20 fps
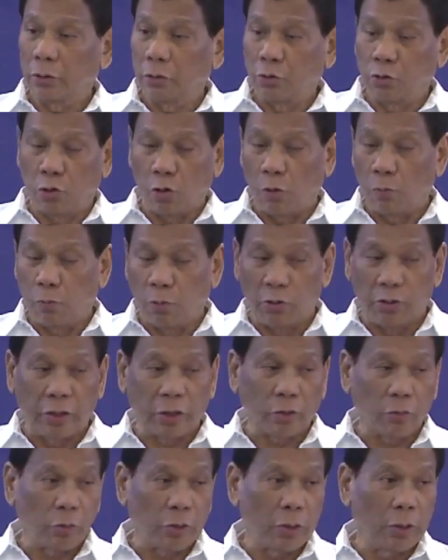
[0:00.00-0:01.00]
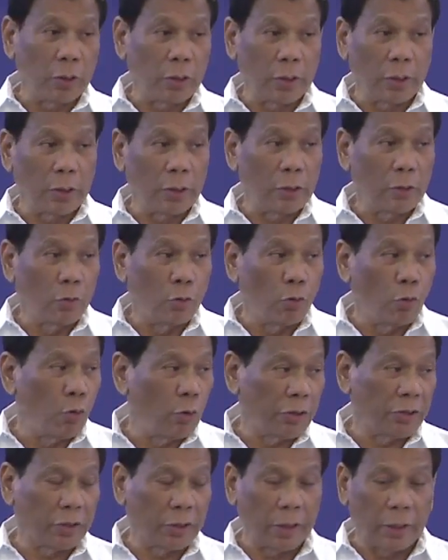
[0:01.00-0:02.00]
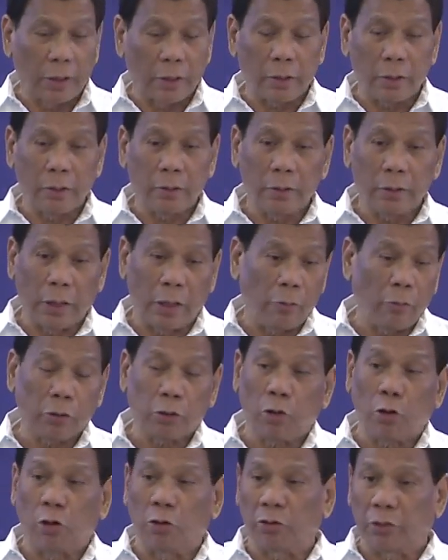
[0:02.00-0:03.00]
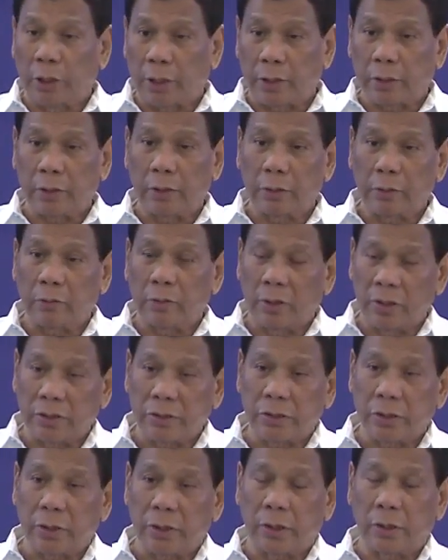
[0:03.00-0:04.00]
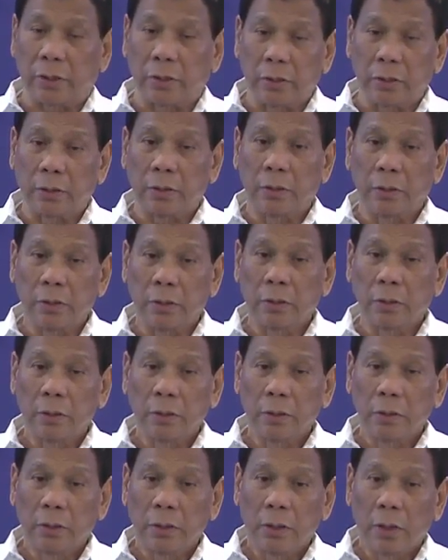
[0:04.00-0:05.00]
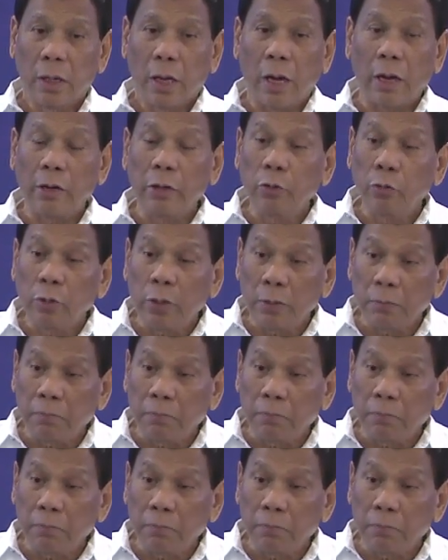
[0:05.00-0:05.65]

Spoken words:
double it with who were there. They were all there. They were listening. I will